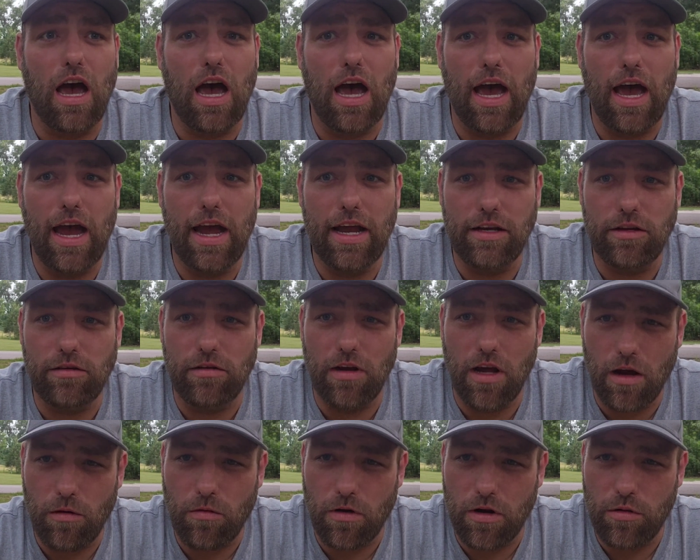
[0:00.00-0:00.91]
I do
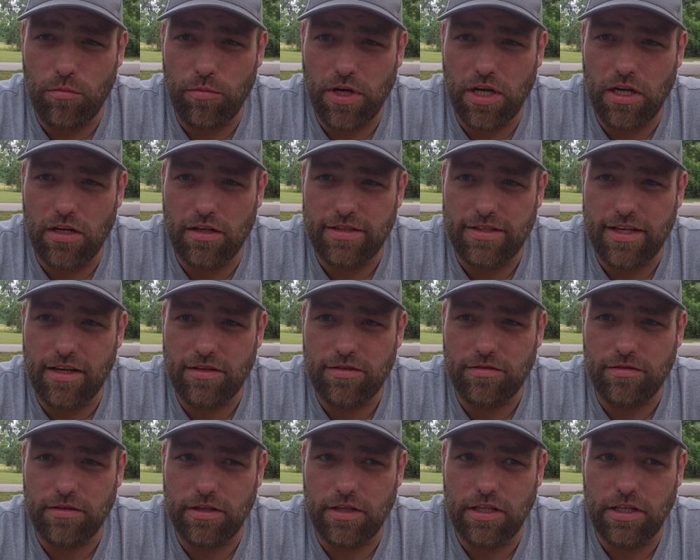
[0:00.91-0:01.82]
not want to be an
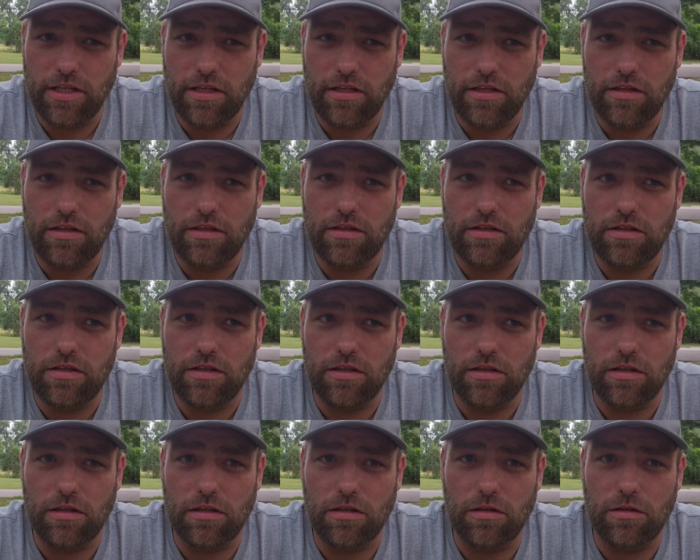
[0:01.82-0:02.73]
accessory
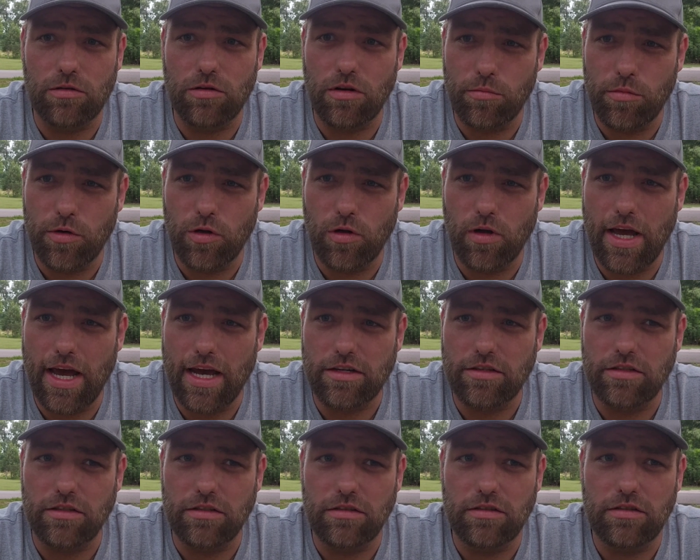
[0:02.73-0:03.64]
to criminal
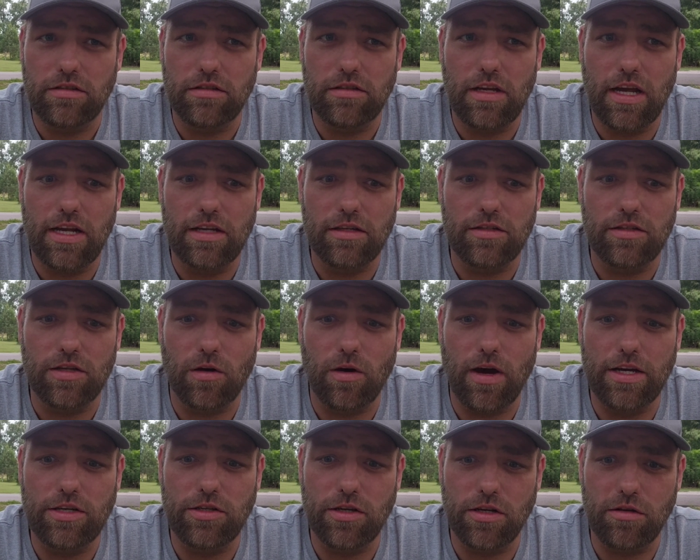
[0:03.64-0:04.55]
actions, and so
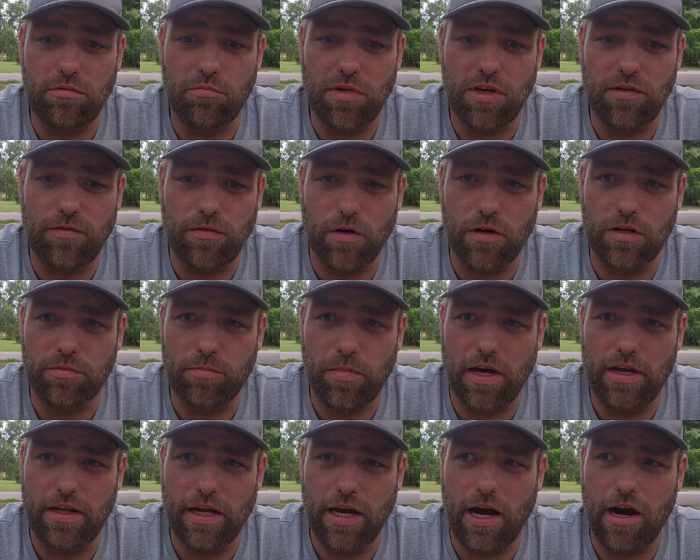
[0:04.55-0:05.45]
I shouldn't be forced
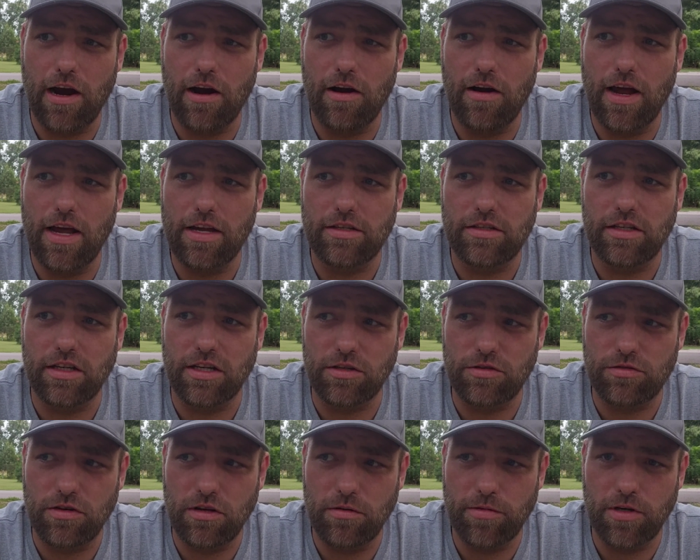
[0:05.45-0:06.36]
by the IRS to
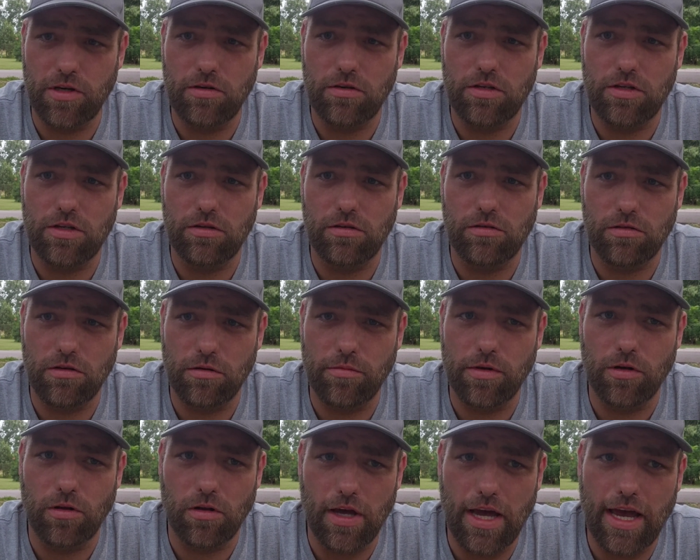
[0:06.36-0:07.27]
contribute to
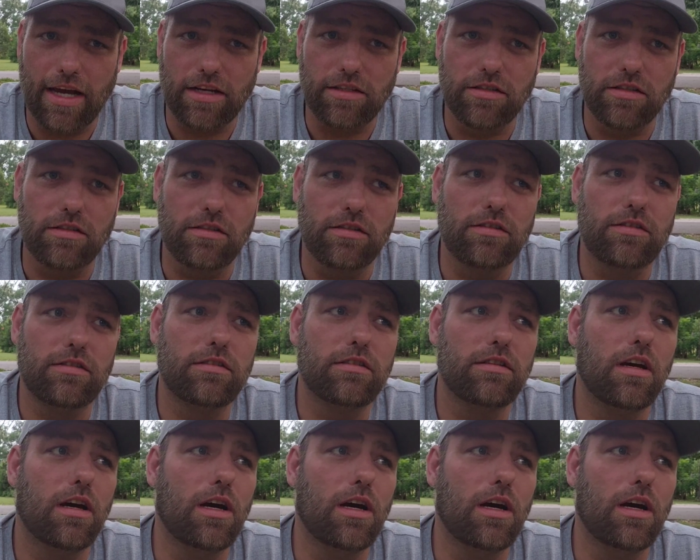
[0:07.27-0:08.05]
criminal actions.